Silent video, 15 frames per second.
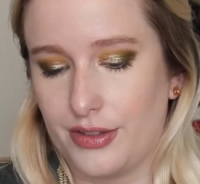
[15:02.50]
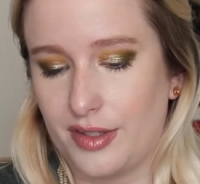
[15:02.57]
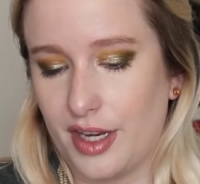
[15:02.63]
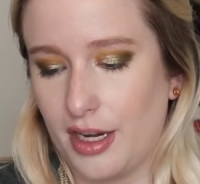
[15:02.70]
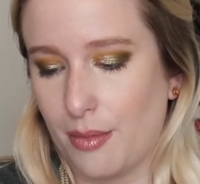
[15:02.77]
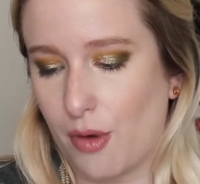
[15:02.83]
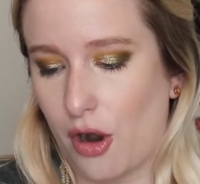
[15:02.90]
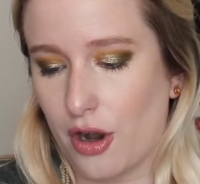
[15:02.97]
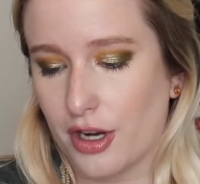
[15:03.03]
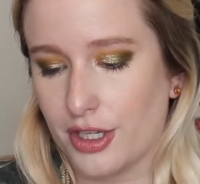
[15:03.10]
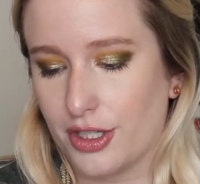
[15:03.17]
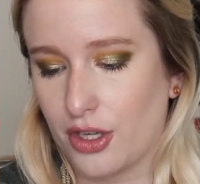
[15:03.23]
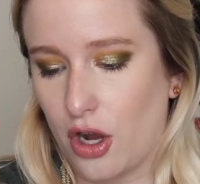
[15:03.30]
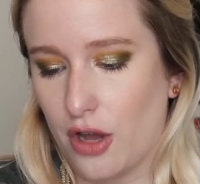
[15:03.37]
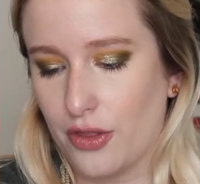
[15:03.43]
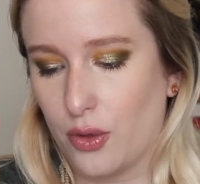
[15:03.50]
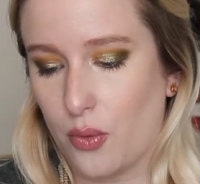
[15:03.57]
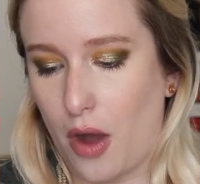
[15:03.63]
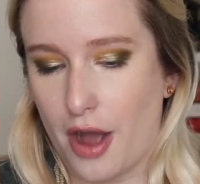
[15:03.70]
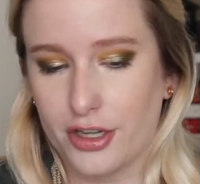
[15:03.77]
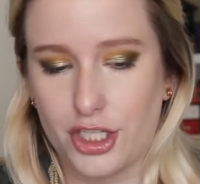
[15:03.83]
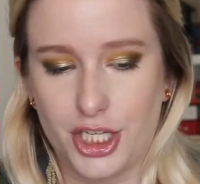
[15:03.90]
same art on the
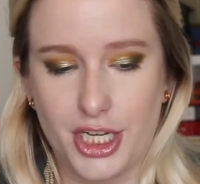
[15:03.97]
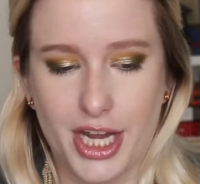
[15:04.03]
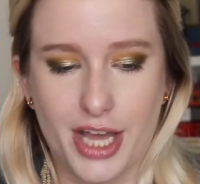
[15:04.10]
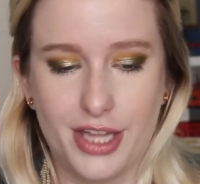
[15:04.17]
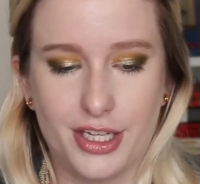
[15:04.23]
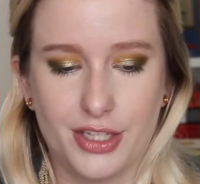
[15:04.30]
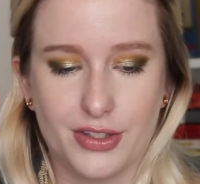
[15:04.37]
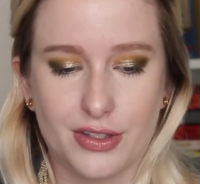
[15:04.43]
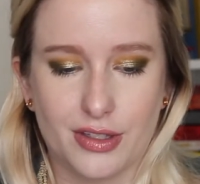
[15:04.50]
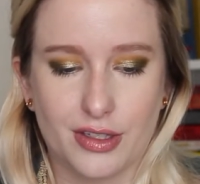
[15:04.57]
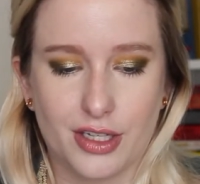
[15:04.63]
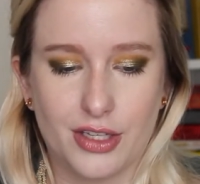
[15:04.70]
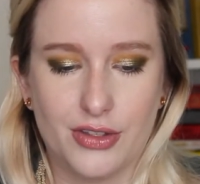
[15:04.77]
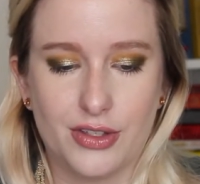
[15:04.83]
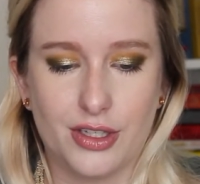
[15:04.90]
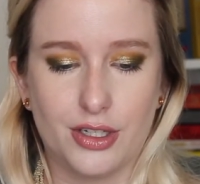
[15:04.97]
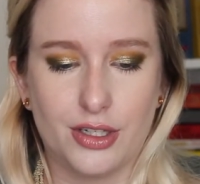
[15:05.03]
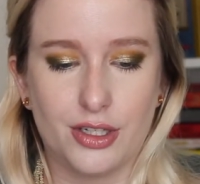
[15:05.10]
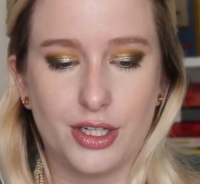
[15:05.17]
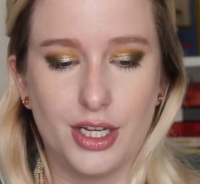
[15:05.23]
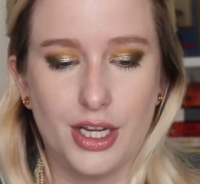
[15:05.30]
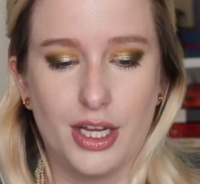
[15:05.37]
washi, and it's
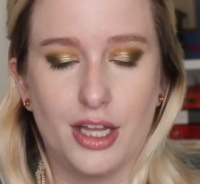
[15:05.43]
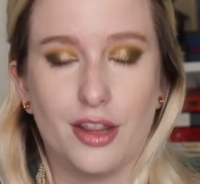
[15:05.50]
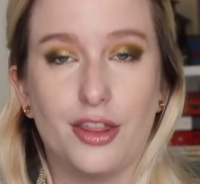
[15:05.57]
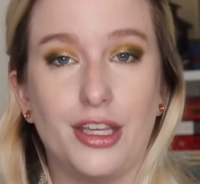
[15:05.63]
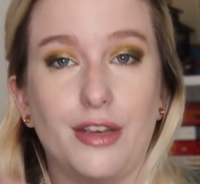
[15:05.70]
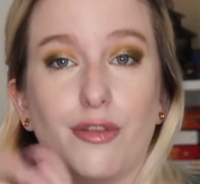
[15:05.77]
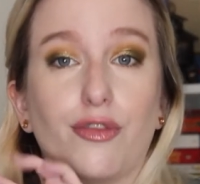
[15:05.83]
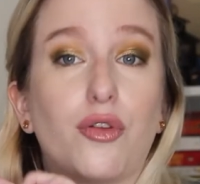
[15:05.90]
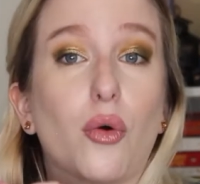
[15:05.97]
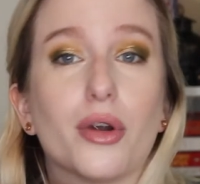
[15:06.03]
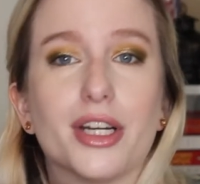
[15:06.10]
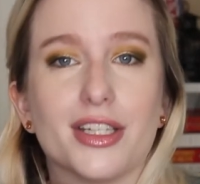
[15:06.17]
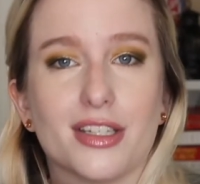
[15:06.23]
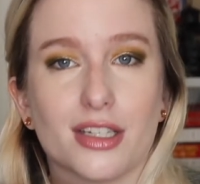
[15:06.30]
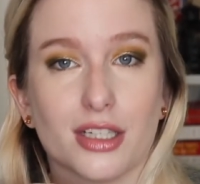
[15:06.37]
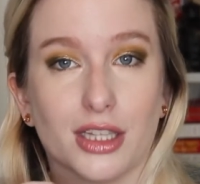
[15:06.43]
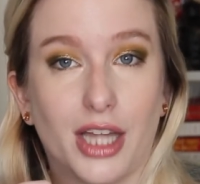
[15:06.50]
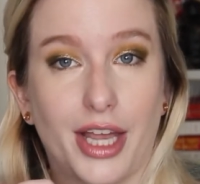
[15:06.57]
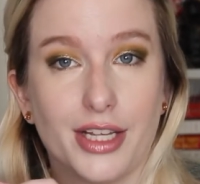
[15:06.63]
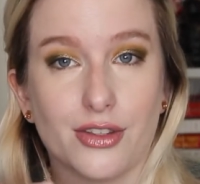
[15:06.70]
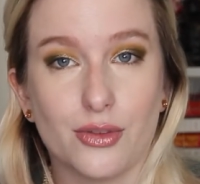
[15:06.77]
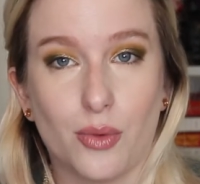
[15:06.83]
considered the Forest
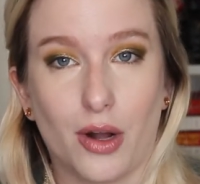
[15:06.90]
Lights